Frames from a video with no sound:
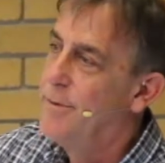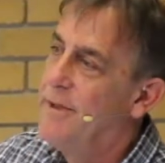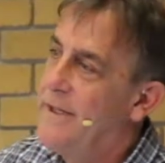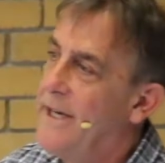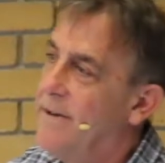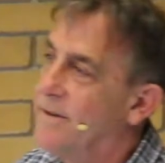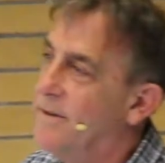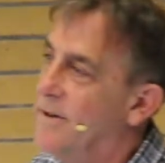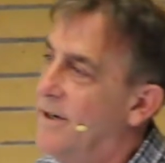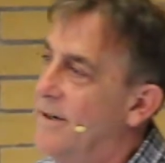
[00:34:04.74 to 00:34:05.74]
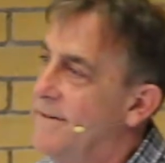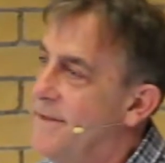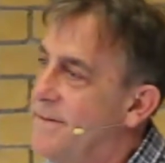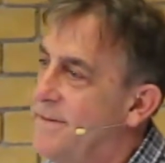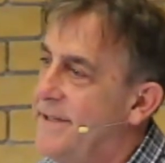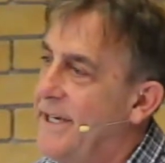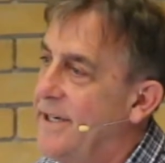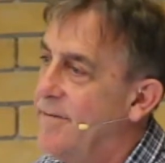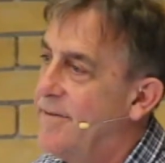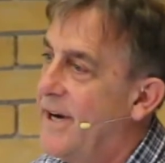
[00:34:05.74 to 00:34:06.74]
the Botanical Gardens. This was
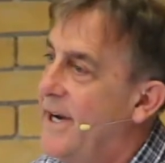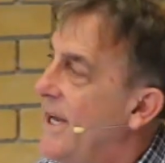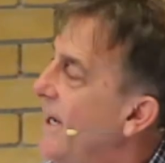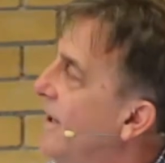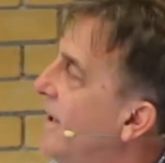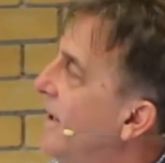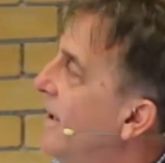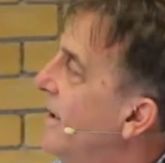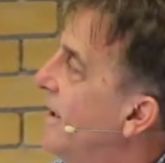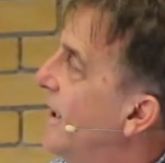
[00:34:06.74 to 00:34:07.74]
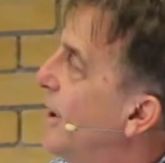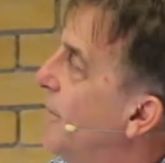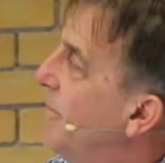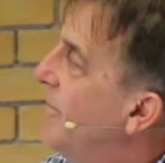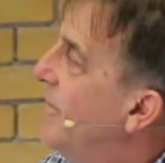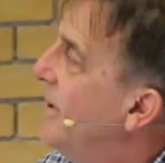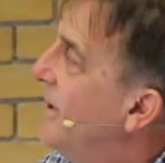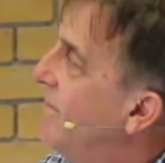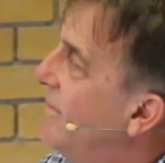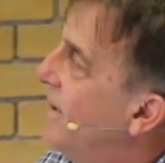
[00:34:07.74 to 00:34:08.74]
taken Friday. I
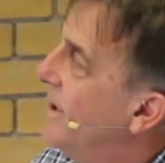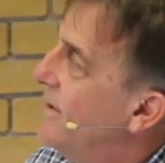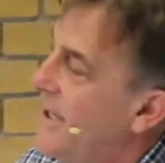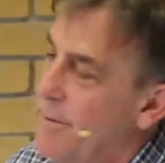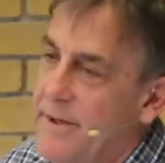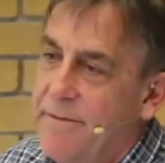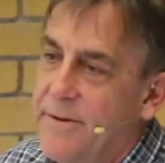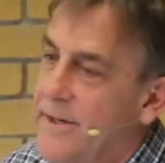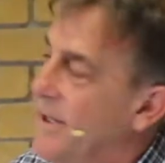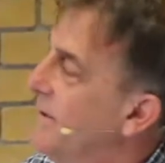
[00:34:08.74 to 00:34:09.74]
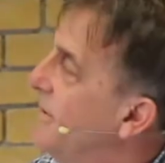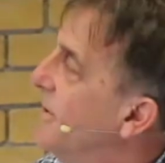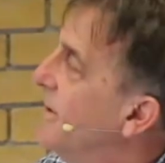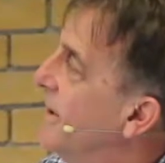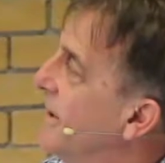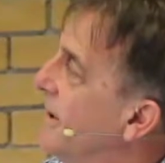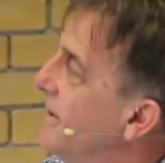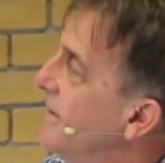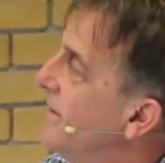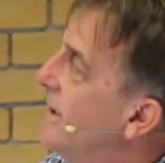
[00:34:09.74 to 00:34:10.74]
don't know how many of you went on the tour of the
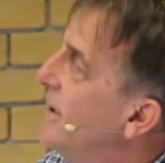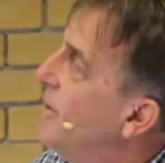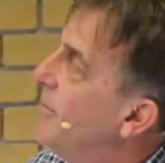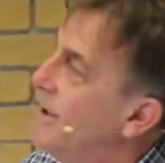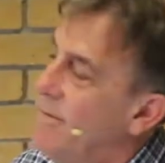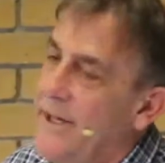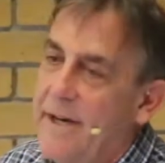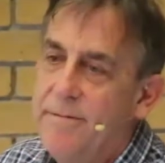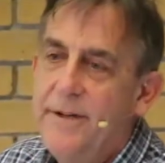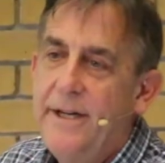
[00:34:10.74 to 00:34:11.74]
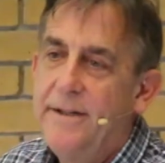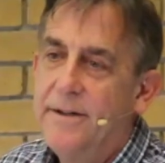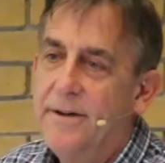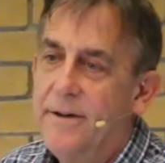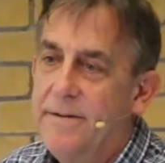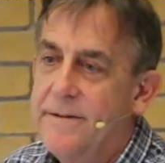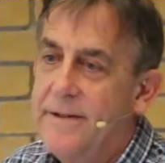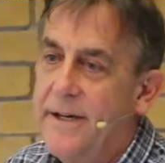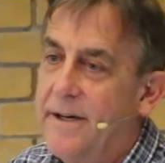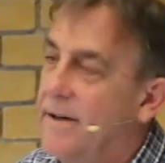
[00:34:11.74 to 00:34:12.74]
gardens, but we have wheat in the gardens
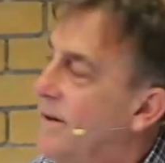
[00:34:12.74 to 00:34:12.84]
there,